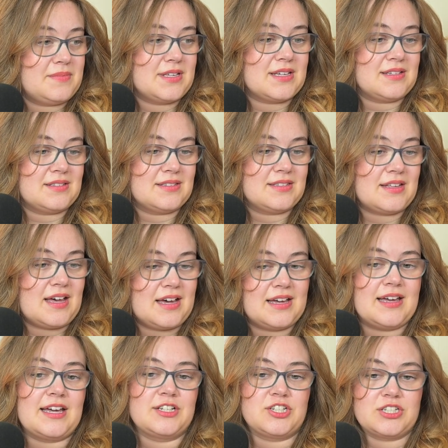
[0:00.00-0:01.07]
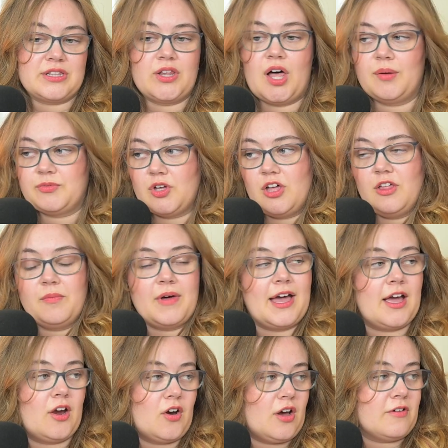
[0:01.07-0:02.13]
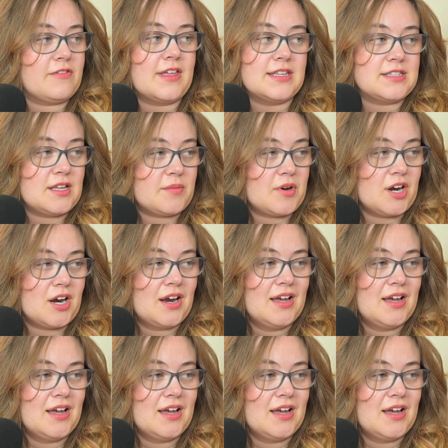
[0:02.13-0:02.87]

because I had just lopped all of my hair off that summer.